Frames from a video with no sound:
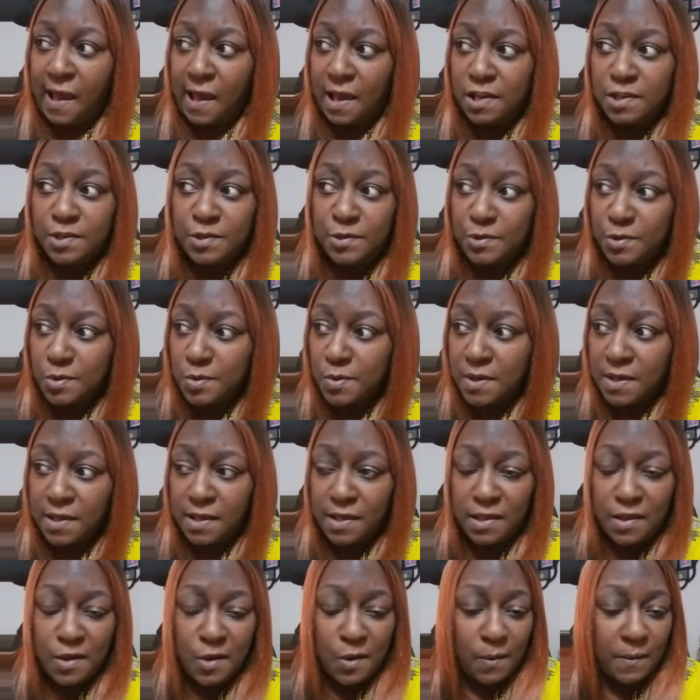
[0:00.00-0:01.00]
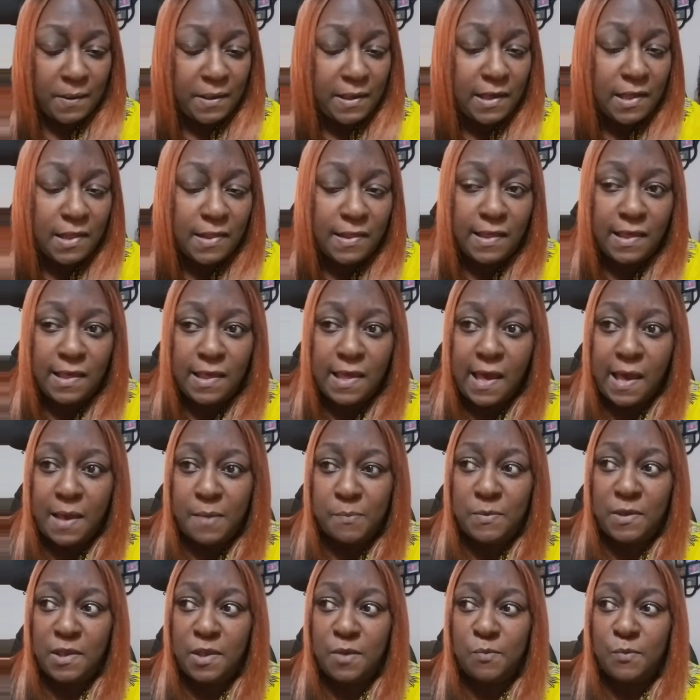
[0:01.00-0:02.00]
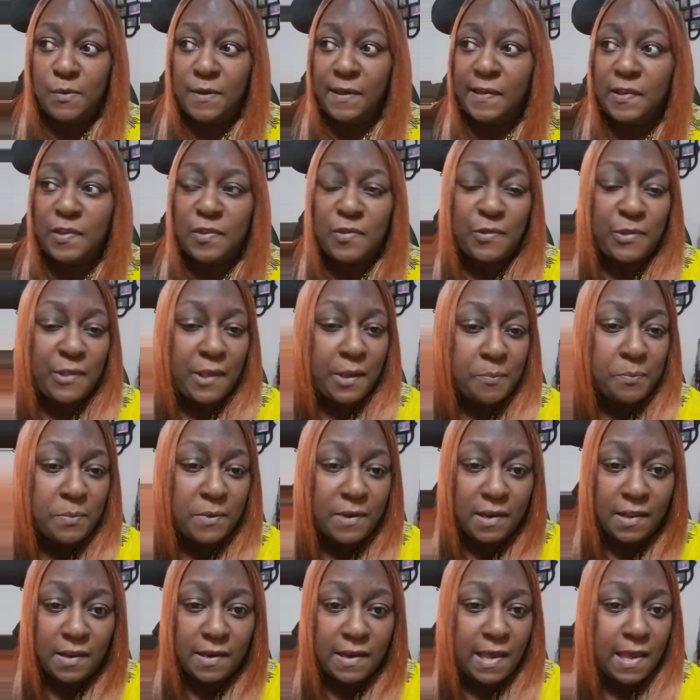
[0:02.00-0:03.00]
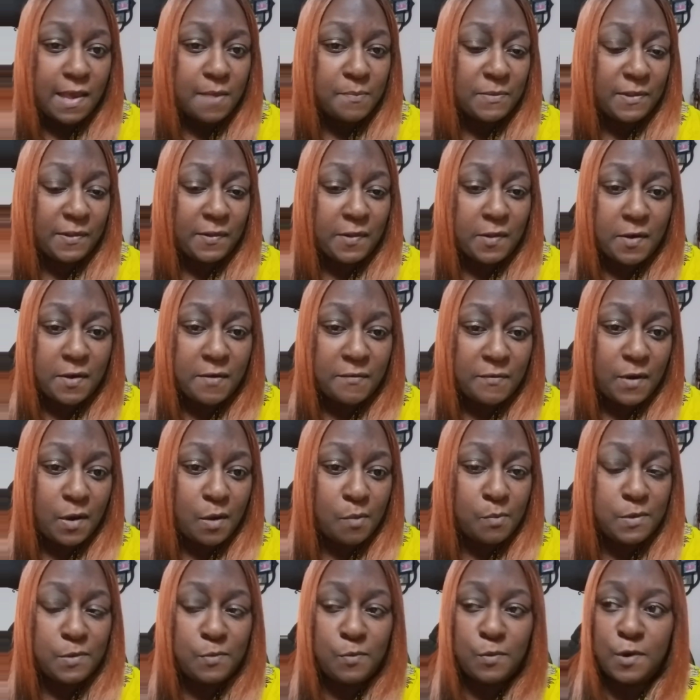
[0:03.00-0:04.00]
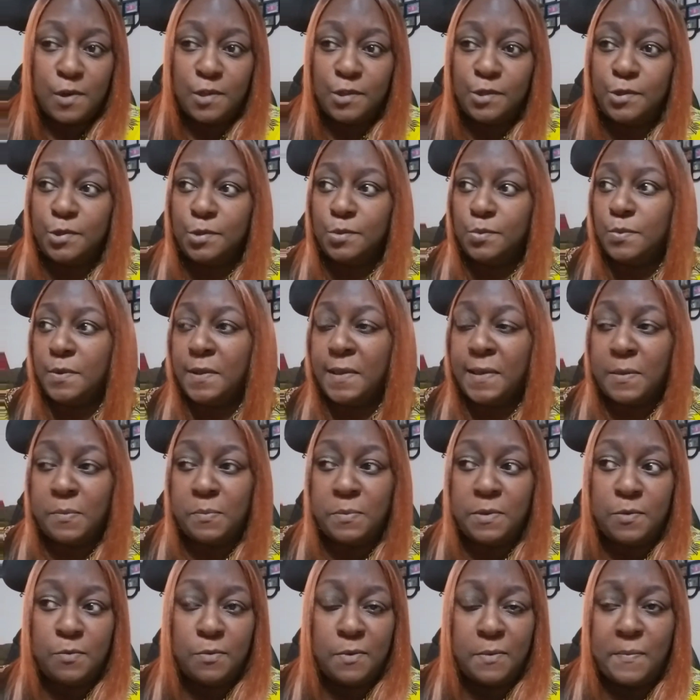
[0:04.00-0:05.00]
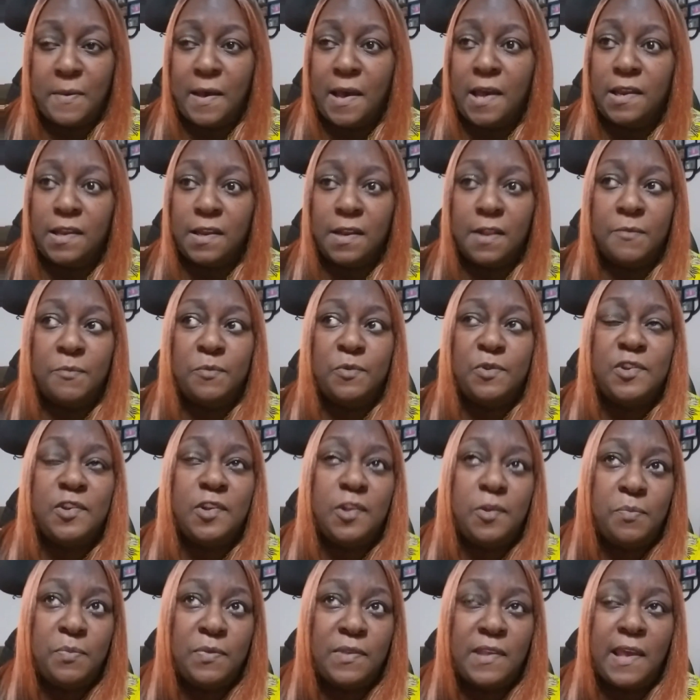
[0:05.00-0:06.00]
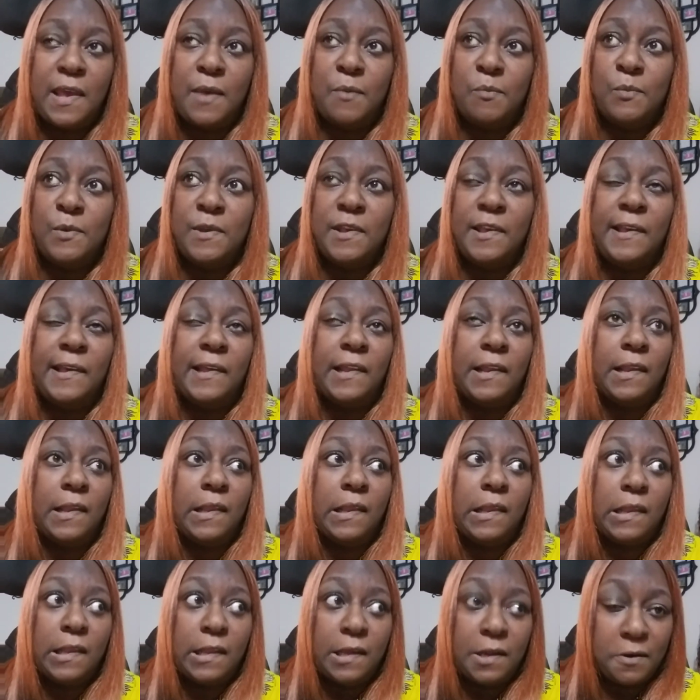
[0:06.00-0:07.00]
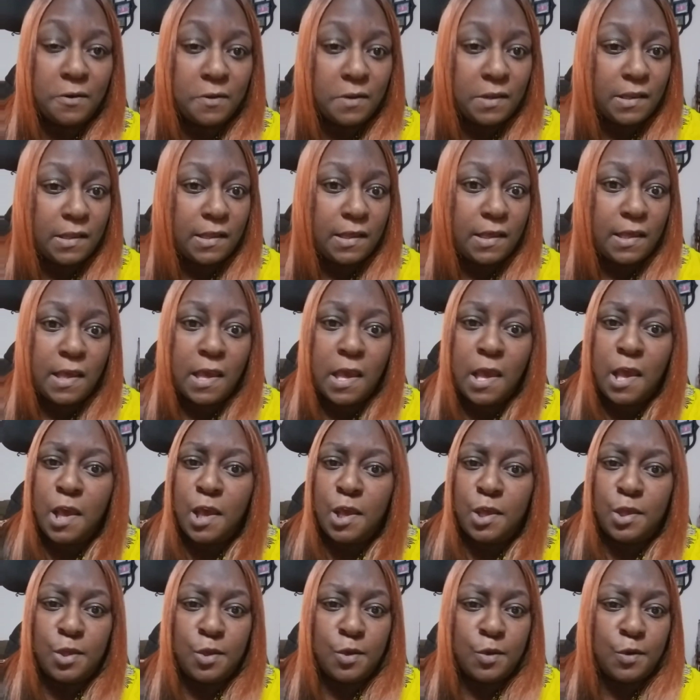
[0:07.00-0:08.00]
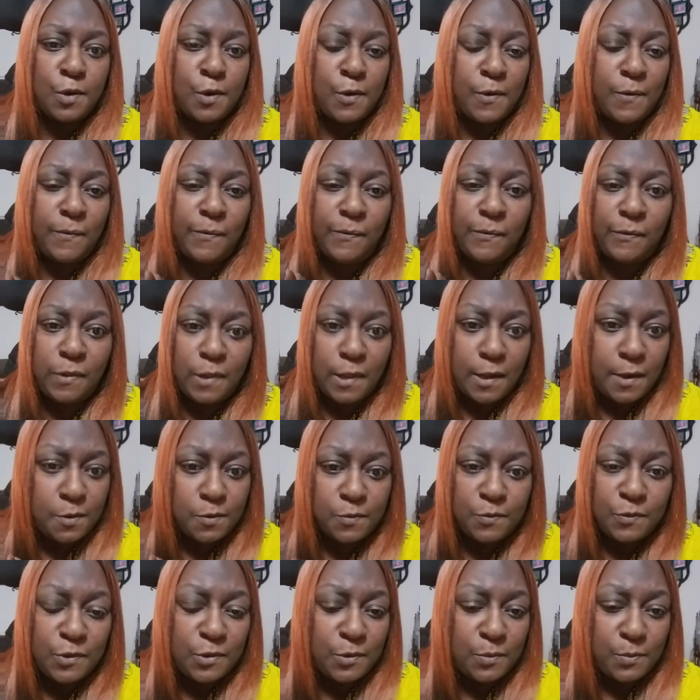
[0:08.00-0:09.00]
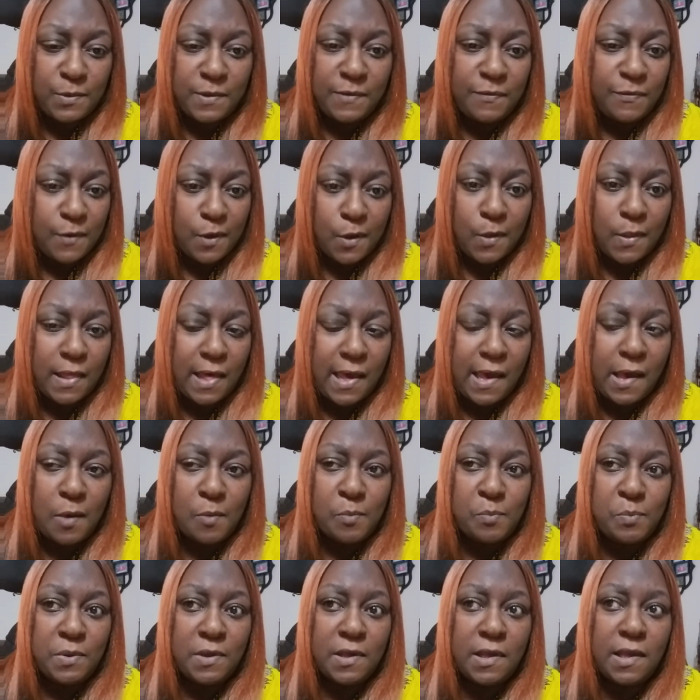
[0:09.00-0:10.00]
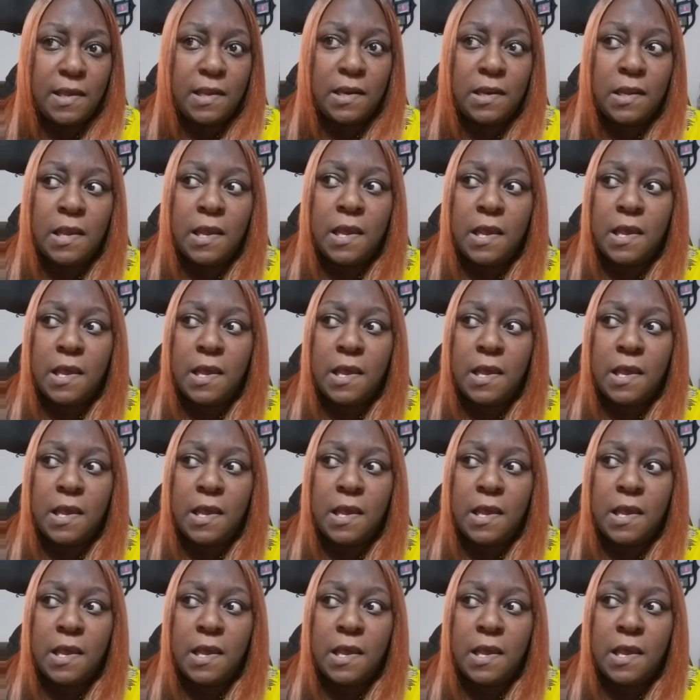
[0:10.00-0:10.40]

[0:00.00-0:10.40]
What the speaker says: enjoy R. Kelly. We can step in the name of love all we want to. We can be reminded of Jeeps, and we can literally, flirt till we fall out. But